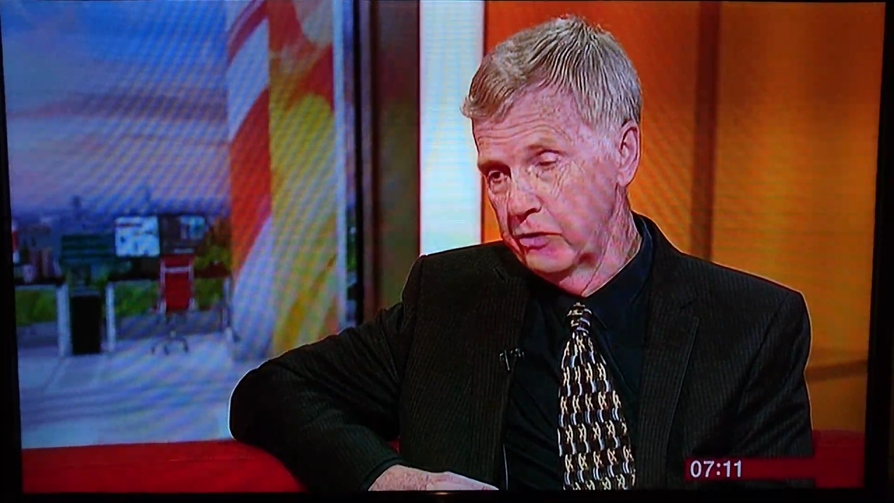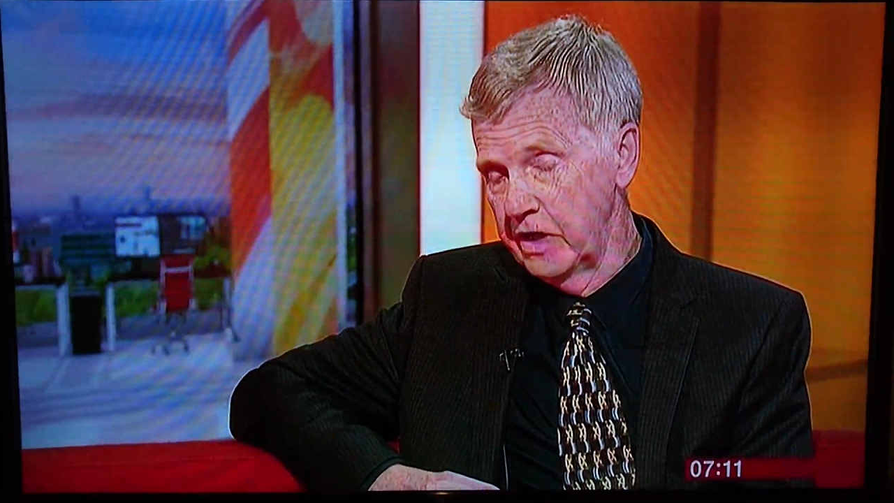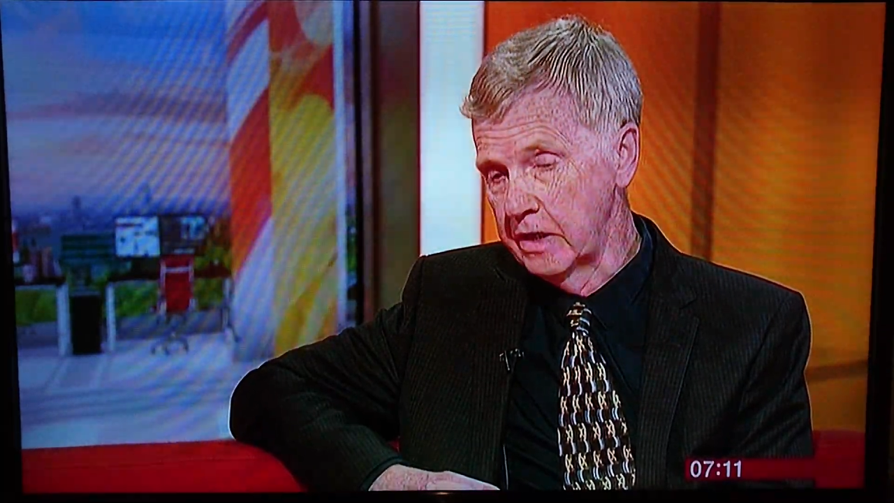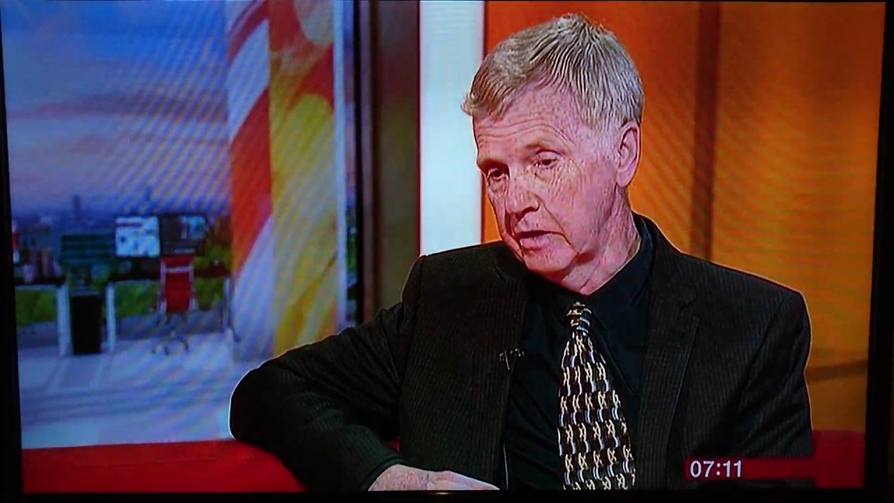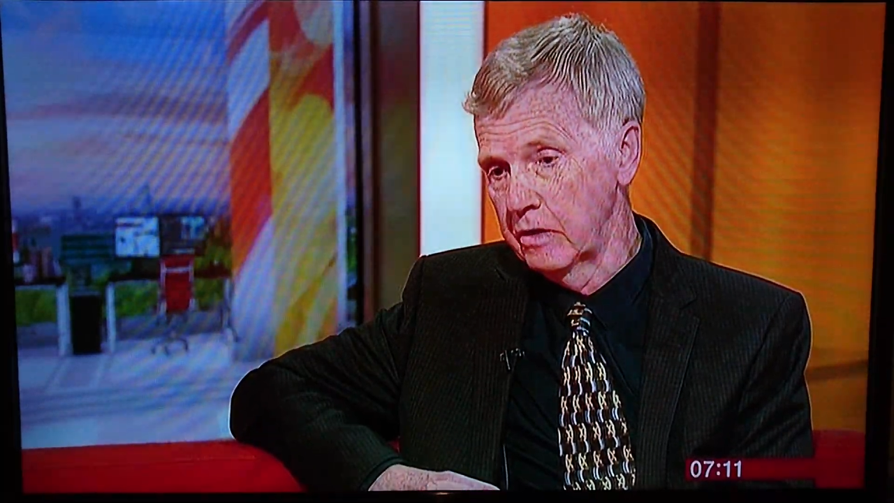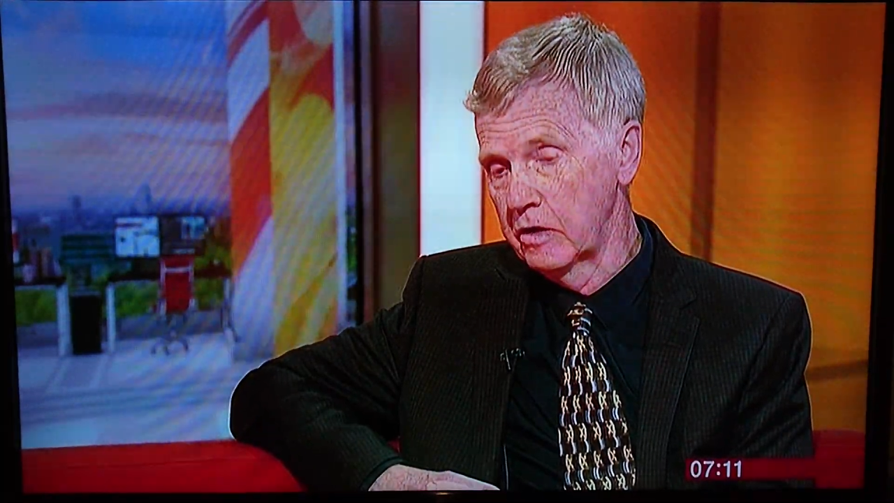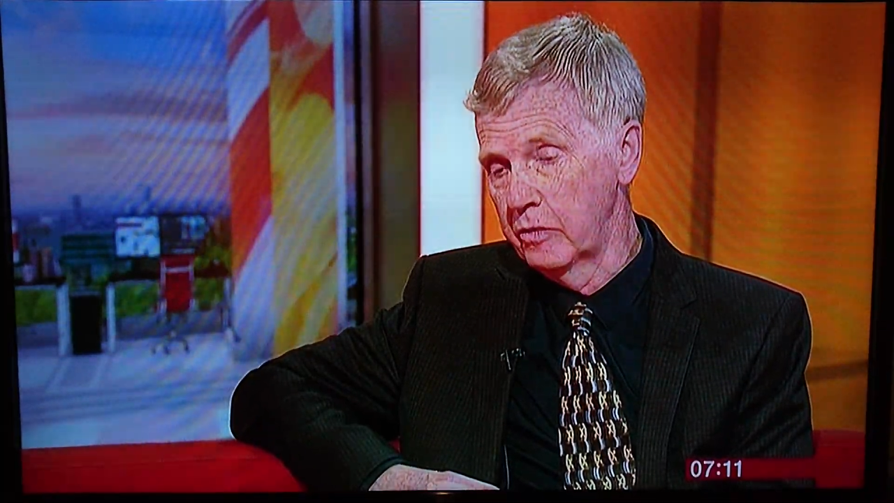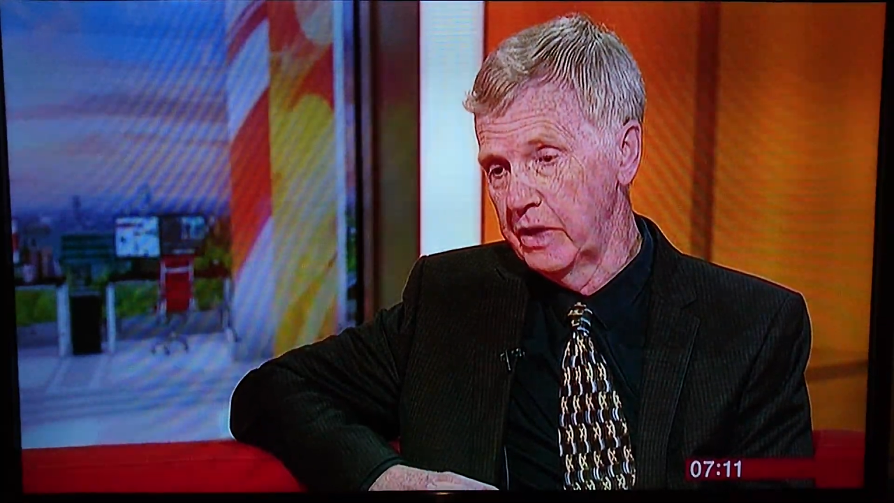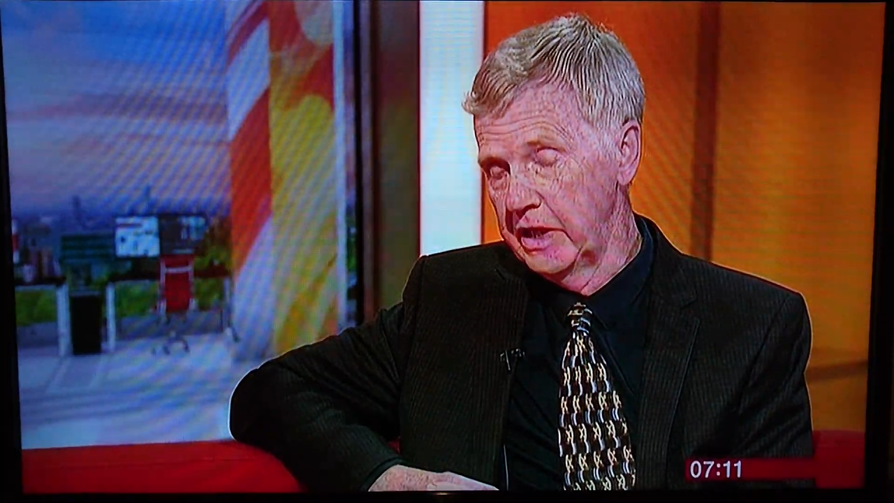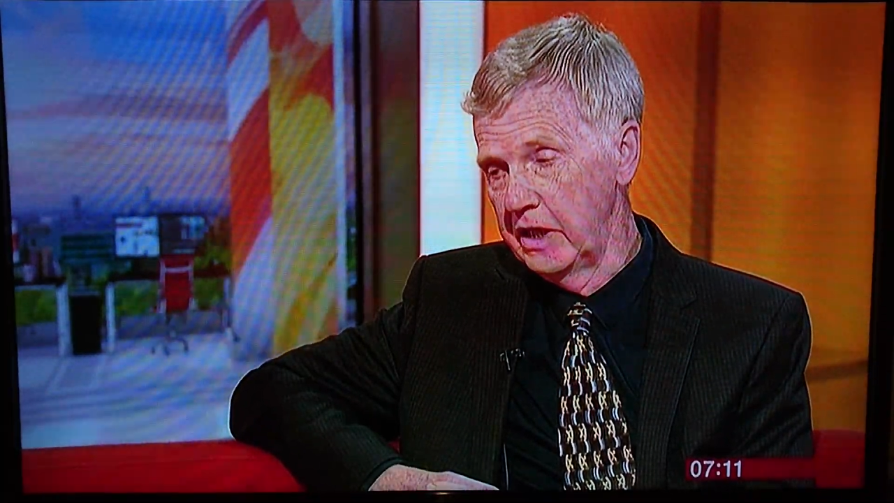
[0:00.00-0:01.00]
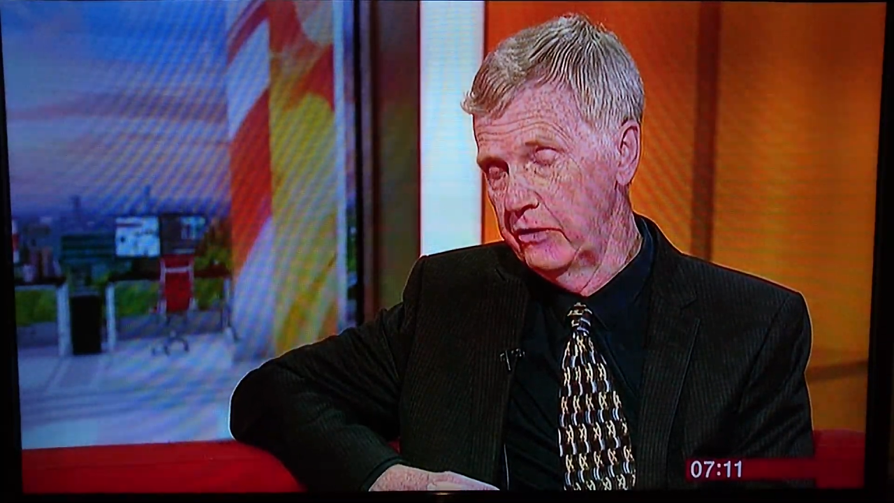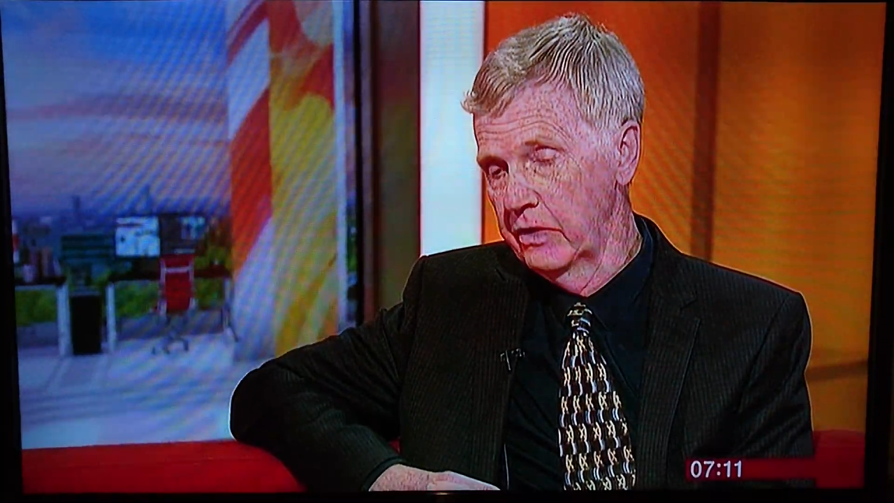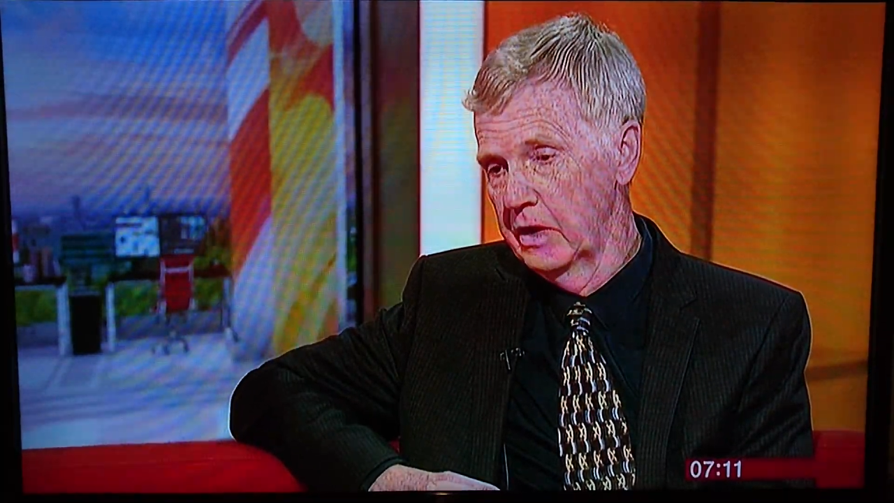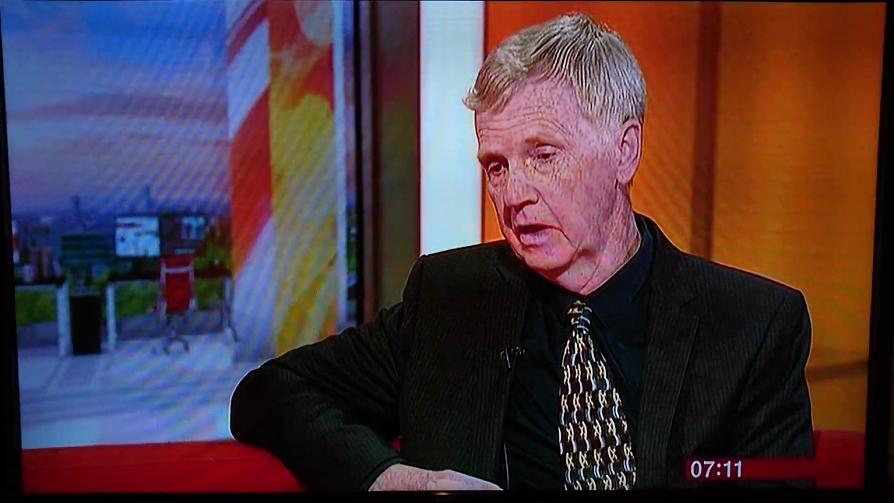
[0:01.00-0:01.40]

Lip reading: reason to believe